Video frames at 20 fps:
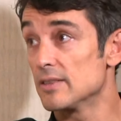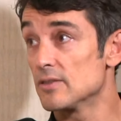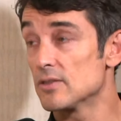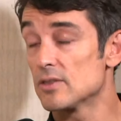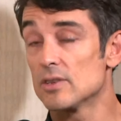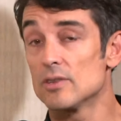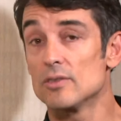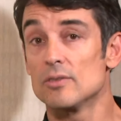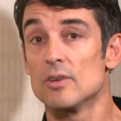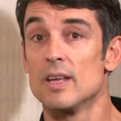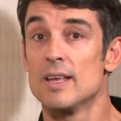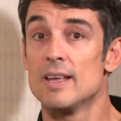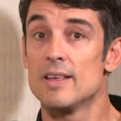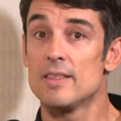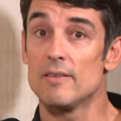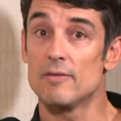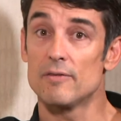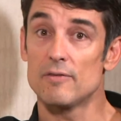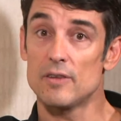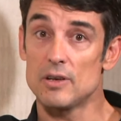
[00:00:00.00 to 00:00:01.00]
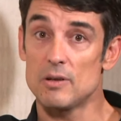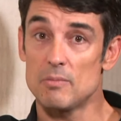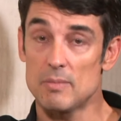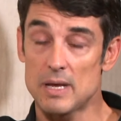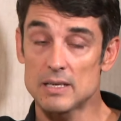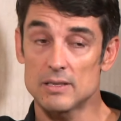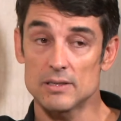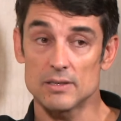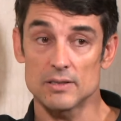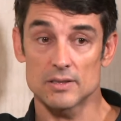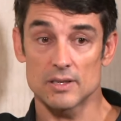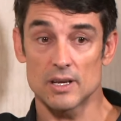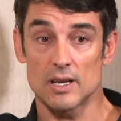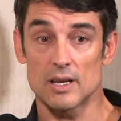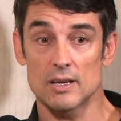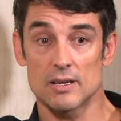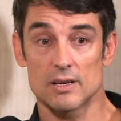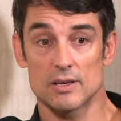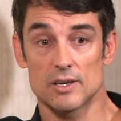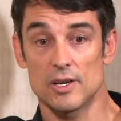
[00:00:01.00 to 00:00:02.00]
And so the fundamentals
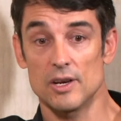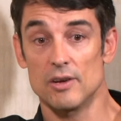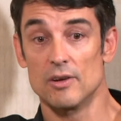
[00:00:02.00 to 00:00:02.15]
are,